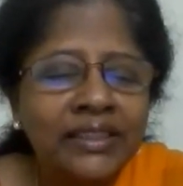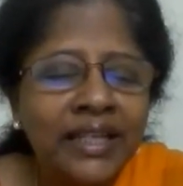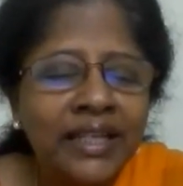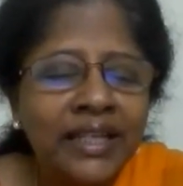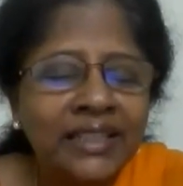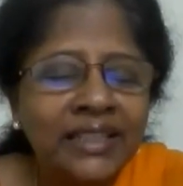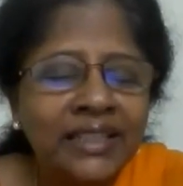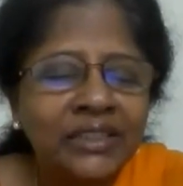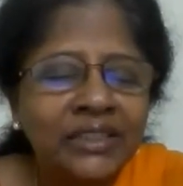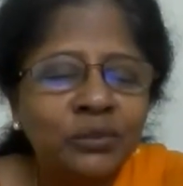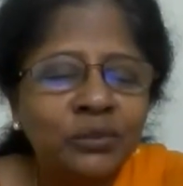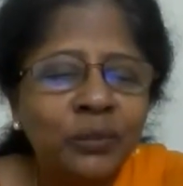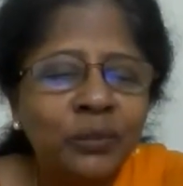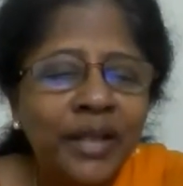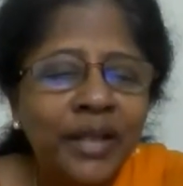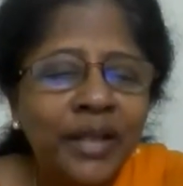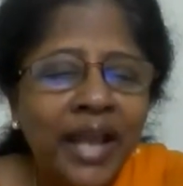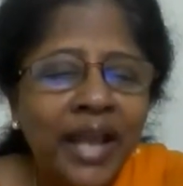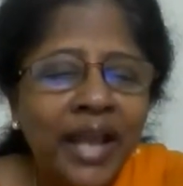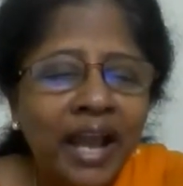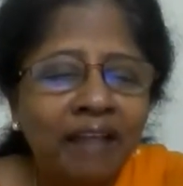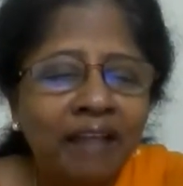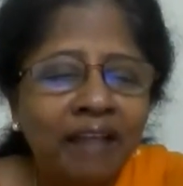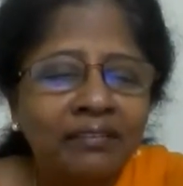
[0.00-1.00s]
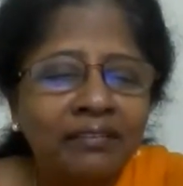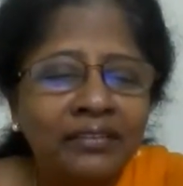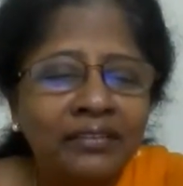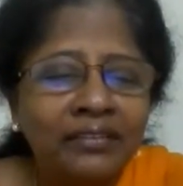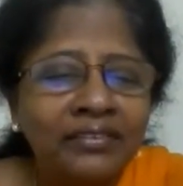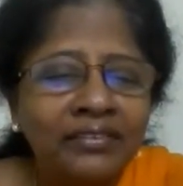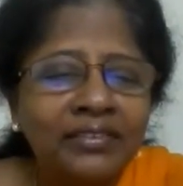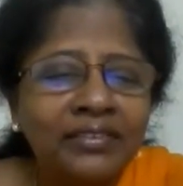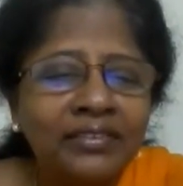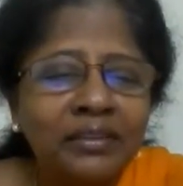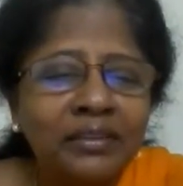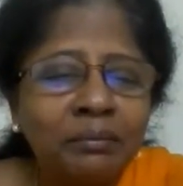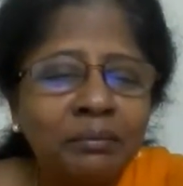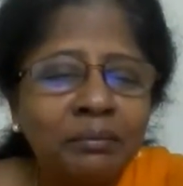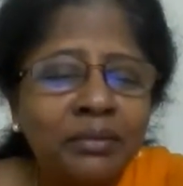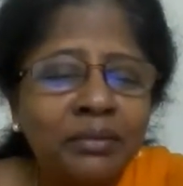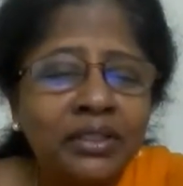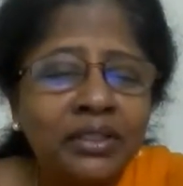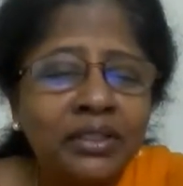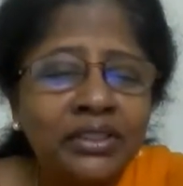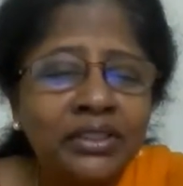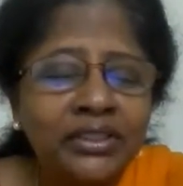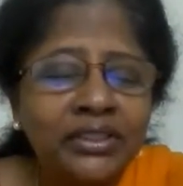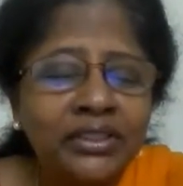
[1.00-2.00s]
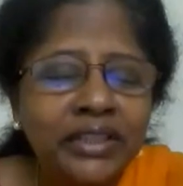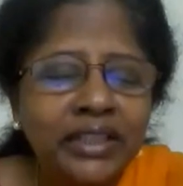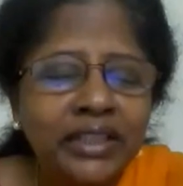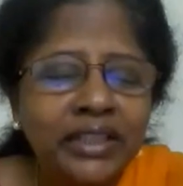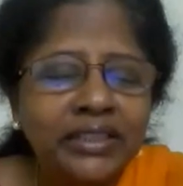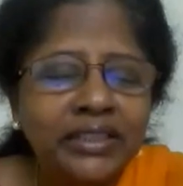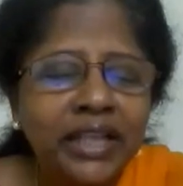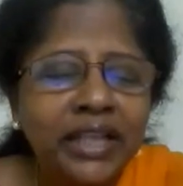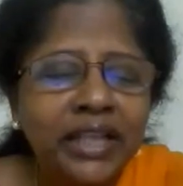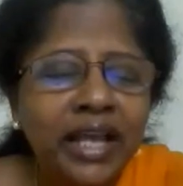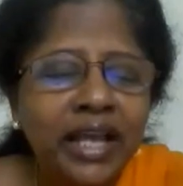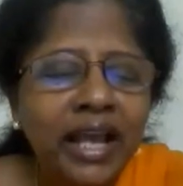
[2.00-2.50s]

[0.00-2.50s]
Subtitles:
nest we have. This is a bird's nest.